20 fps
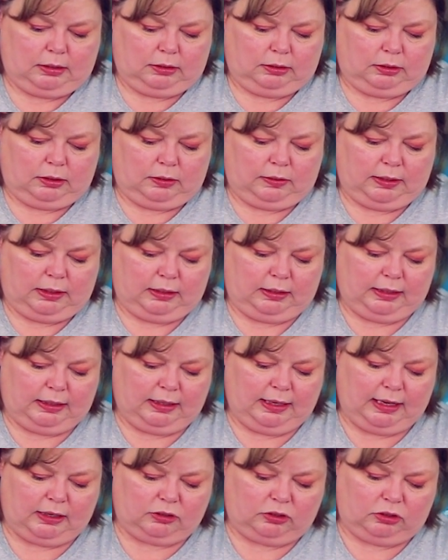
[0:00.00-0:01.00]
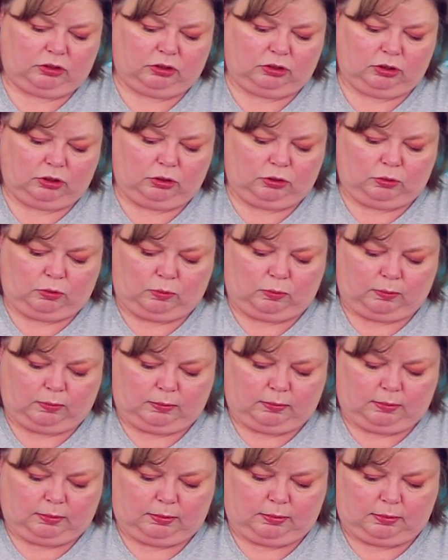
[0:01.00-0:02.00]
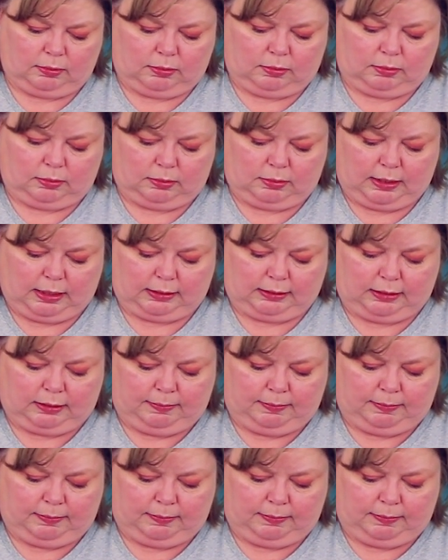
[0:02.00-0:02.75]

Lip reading: so that it has the